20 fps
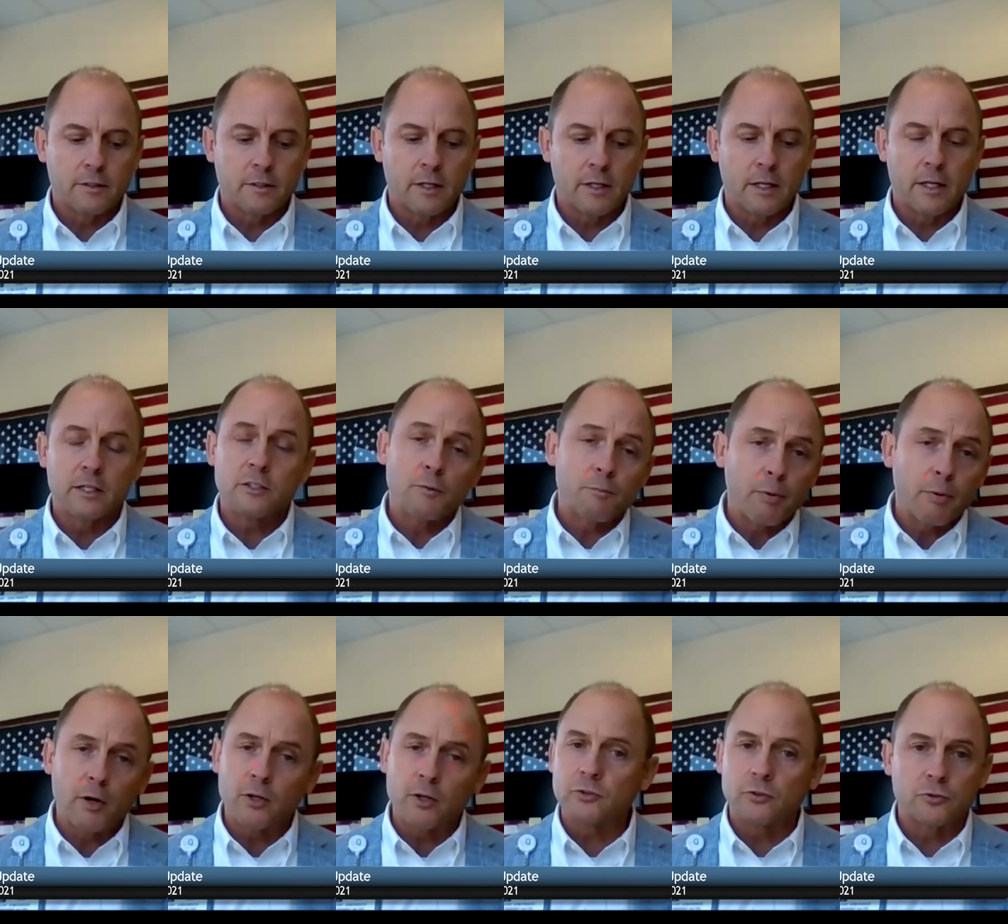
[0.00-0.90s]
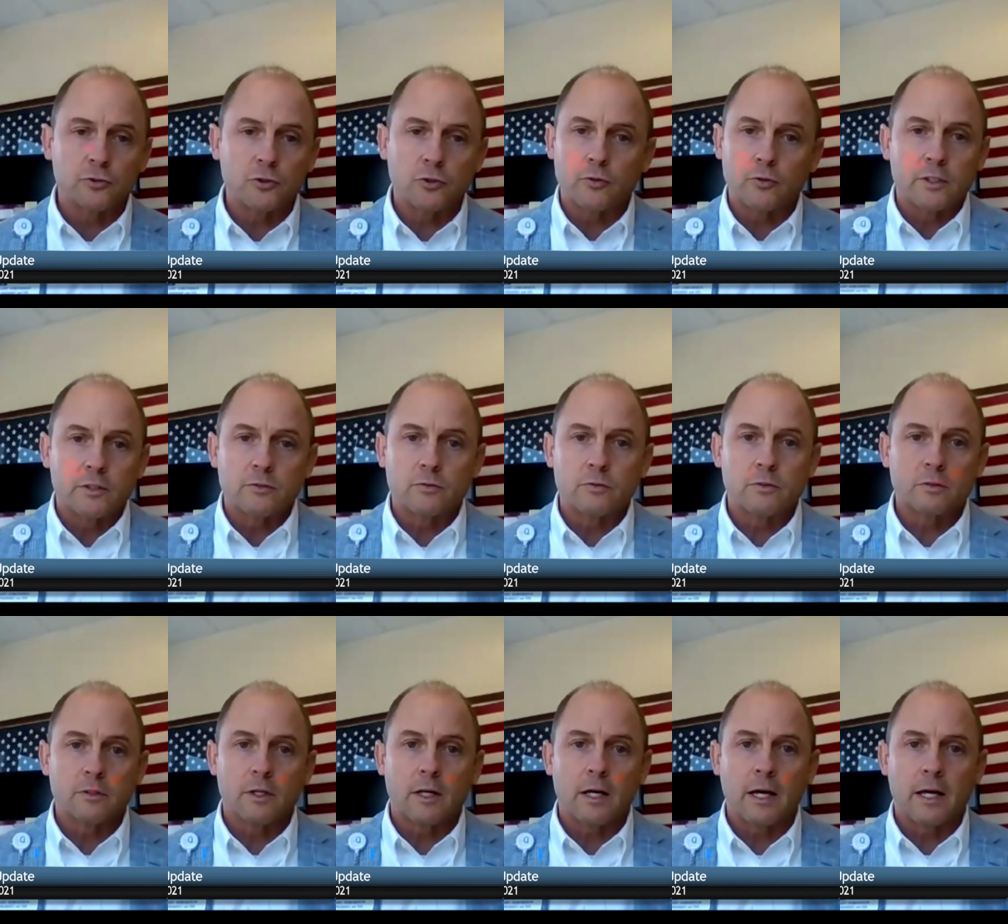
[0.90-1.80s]
It's a personal choice.
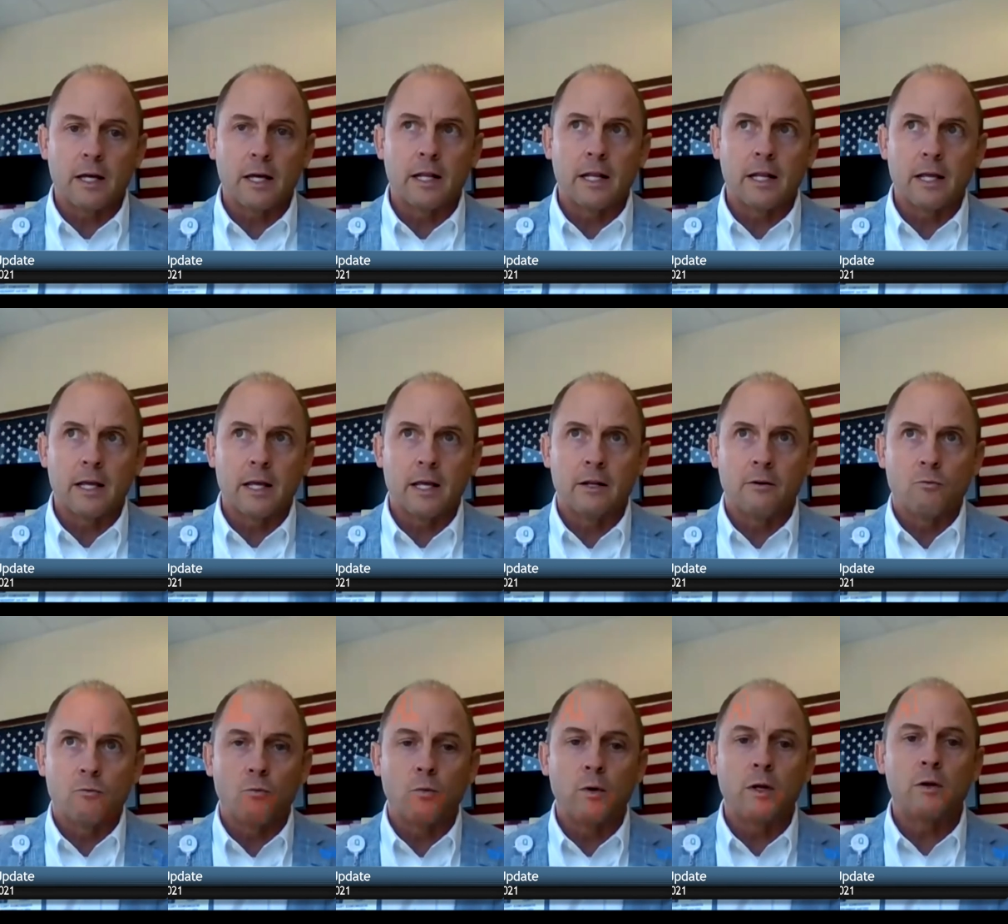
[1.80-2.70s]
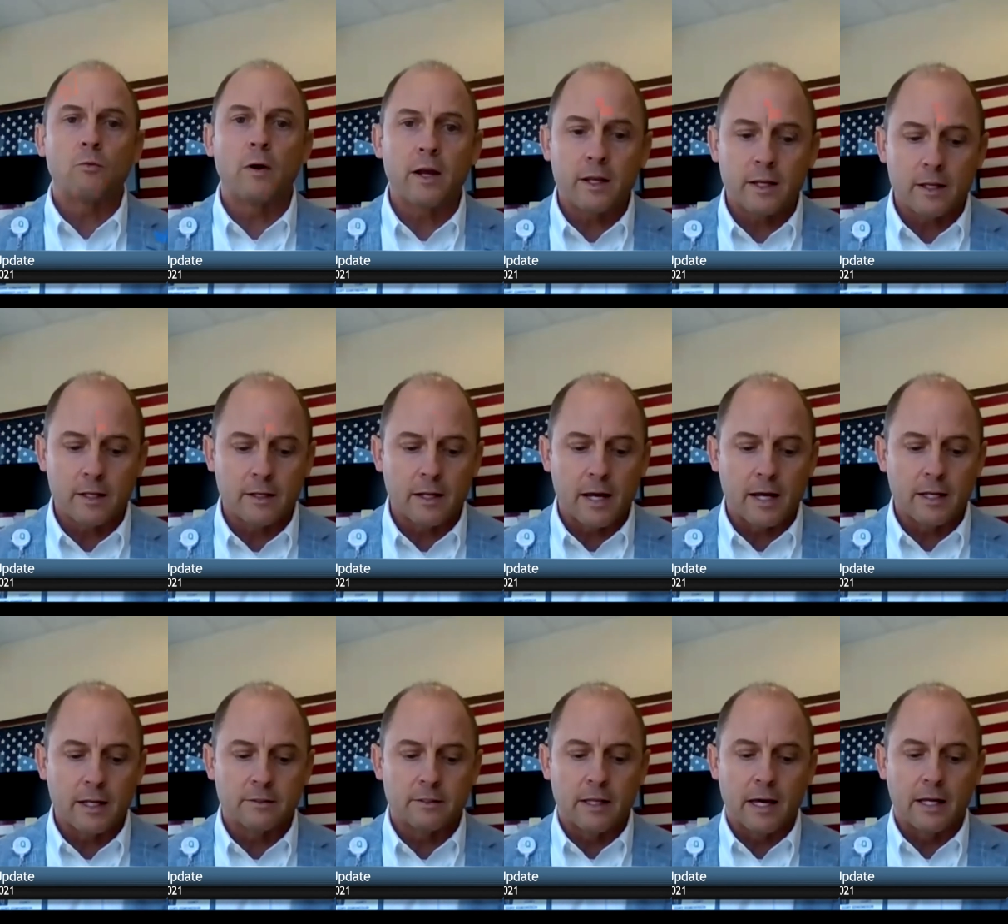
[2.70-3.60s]
And we
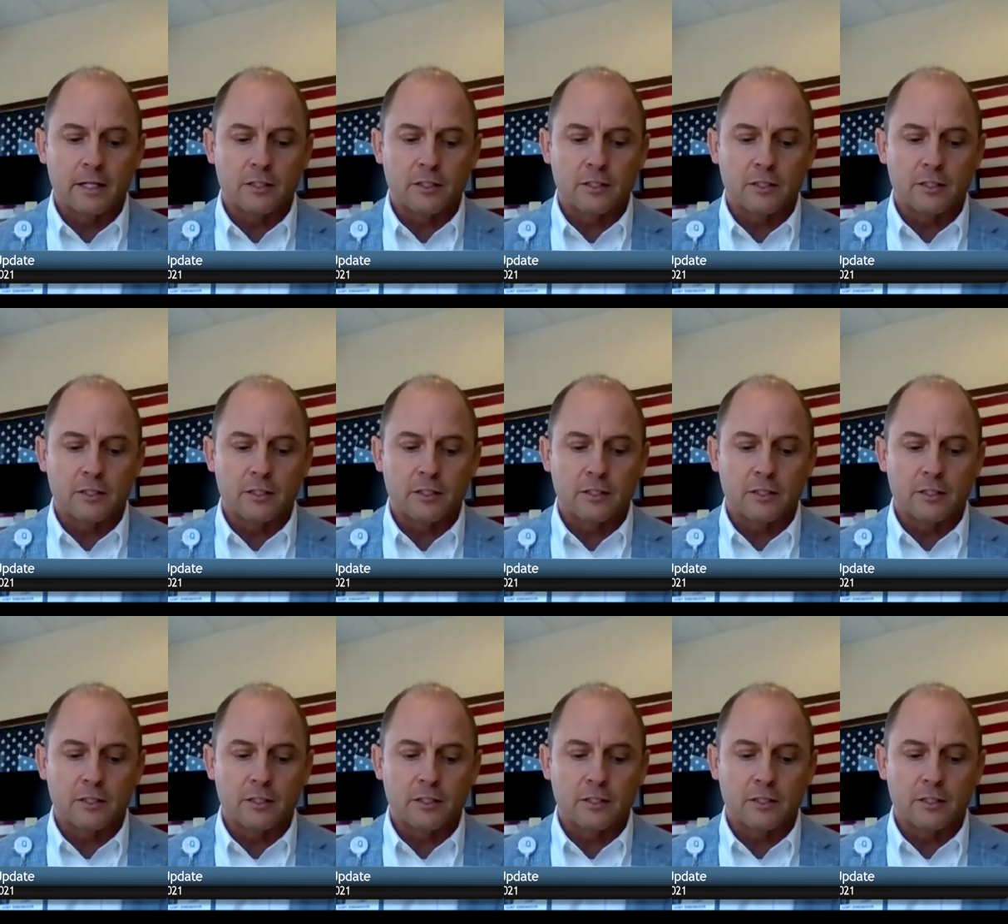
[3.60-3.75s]
recognize that.